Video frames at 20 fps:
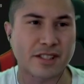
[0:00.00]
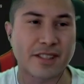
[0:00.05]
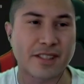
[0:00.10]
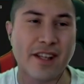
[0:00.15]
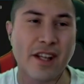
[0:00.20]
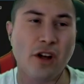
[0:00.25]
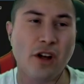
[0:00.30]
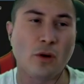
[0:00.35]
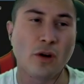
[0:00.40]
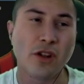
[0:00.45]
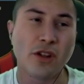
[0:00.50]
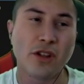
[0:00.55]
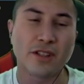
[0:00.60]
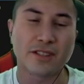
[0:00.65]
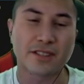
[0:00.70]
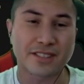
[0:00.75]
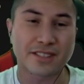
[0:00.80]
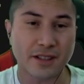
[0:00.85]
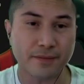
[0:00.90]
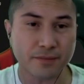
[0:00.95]
Now,
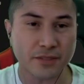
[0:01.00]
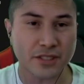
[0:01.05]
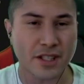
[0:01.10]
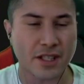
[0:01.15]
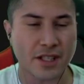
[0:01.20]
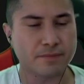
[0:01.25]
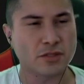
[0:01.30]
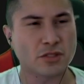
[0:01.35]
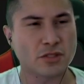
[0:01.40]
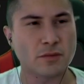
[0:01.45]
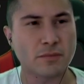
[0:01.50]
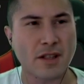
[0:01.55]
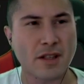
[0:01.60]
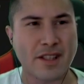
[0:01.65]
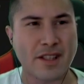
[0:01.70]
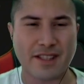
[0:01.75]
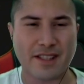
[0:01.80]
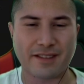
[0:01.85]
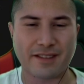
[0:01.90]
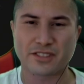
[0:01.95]
sometimes you might
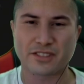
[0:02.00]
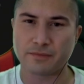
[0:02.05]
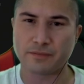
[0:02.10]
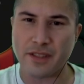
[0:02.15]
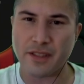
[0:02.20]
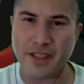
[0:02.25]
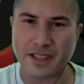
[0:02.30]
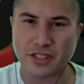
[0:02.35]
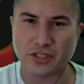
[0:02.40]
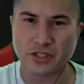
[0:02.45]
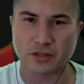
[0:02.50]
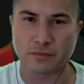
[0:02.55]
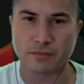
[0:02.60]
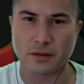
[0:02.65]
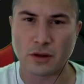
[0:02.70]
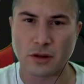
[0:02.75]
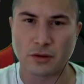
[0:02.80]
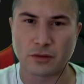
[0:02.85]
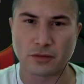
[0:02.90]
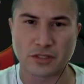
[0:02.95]
have some extra
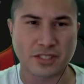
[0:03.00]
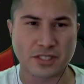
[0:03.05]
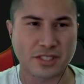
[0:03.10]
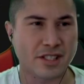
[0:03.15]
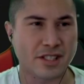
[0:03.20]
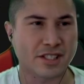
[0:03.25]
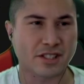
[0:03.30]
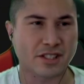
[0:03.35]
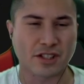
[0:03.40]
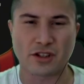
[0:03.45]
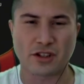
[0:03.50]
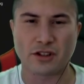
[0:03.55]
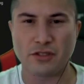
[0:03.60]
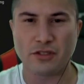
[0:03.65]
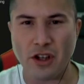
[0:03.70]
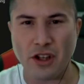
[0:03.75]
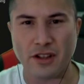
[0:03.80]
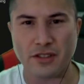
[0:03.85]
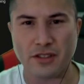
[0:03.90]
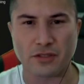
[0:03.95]
bones, like a
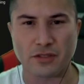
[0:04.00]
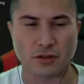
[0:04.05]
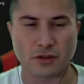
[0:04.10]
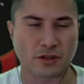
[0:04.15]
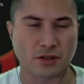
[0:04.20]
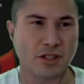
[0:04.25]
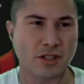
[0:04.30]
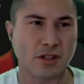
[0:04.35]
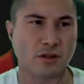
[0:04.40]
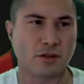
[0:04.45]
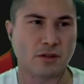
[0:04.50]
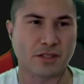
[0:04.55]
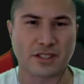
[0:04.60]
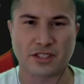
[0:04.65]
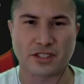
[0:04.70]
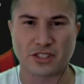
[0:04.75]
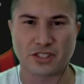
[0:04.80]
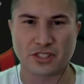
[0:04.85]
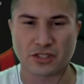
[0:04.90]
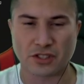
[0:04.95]
cloth or, you know, like
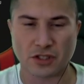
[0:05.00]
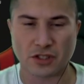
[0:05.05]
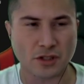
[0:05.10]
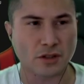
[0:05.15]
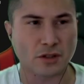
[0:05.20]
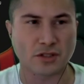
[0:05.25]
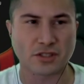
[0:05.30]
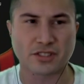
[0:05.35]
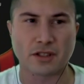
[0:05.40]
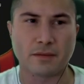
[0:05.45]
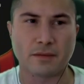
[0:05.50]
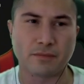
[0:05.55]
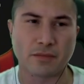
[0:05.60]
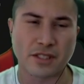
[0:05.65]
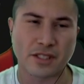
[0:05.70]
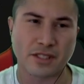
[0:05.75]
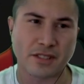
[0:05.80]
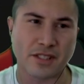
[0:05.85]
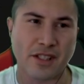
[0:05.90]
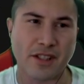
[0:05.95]
a skirt or something
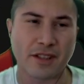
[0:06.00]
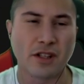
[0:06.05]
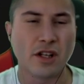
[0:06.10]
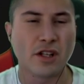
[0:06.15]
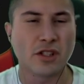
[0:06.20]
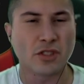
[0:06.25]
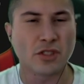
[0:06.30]
like that.